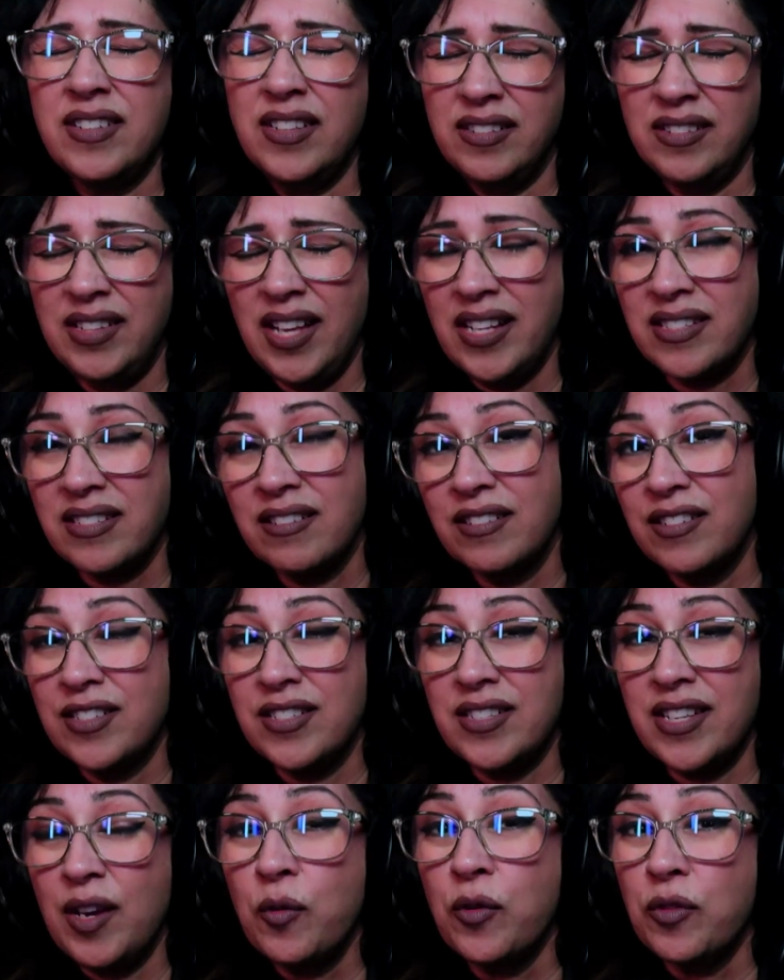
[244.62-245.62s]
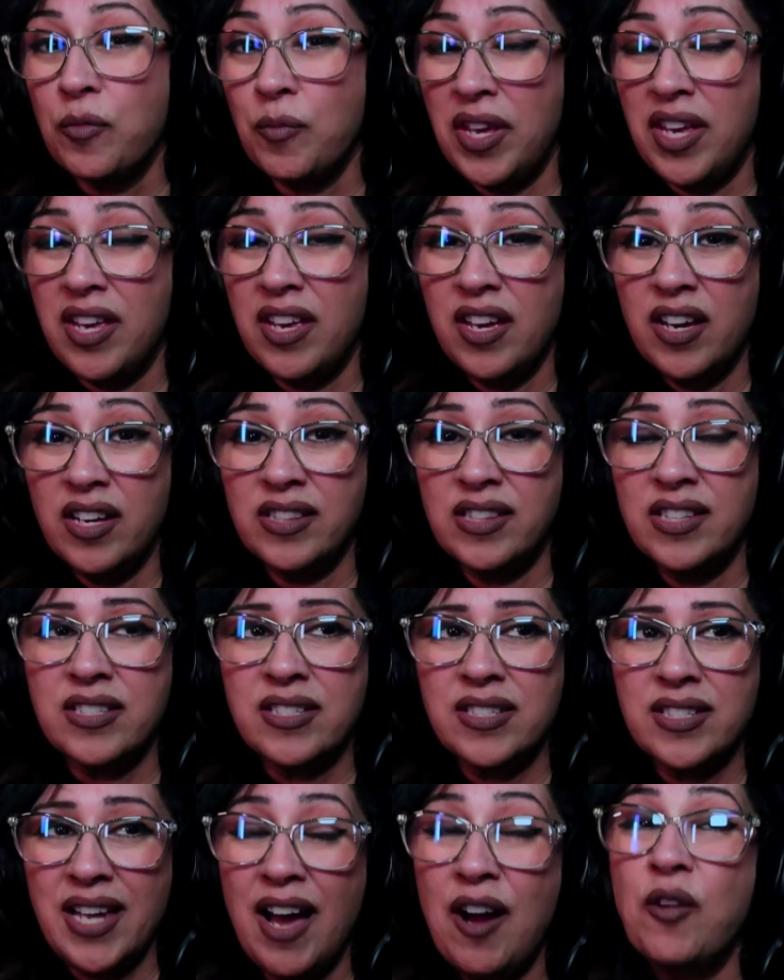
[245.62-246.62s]
that's going to stay with me. The
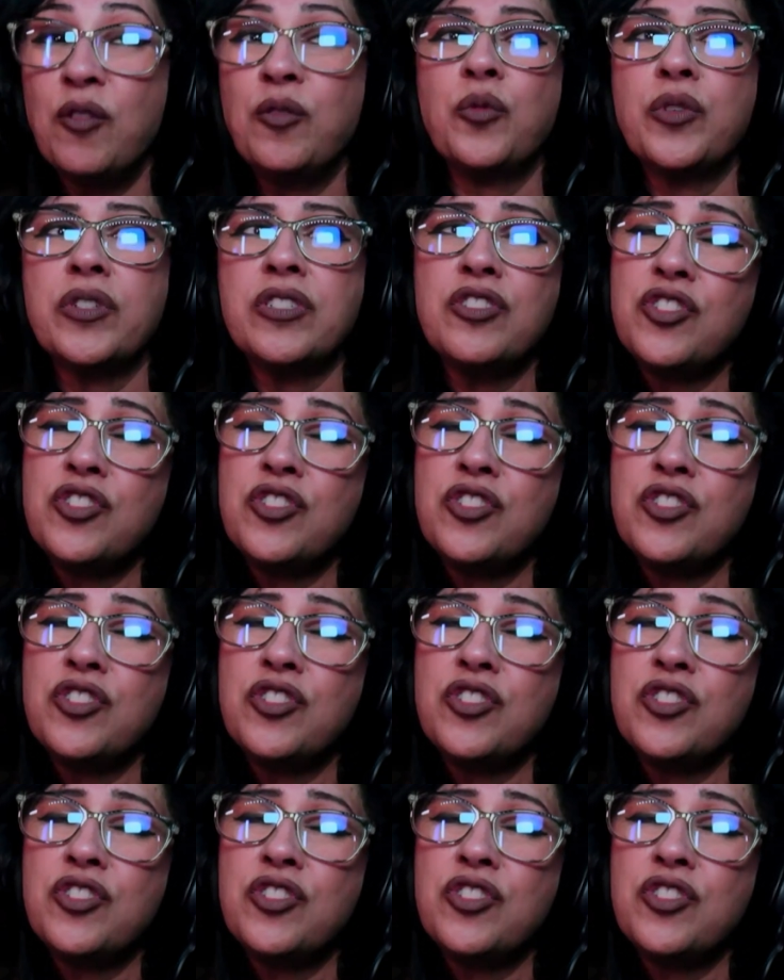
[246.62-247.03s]
sound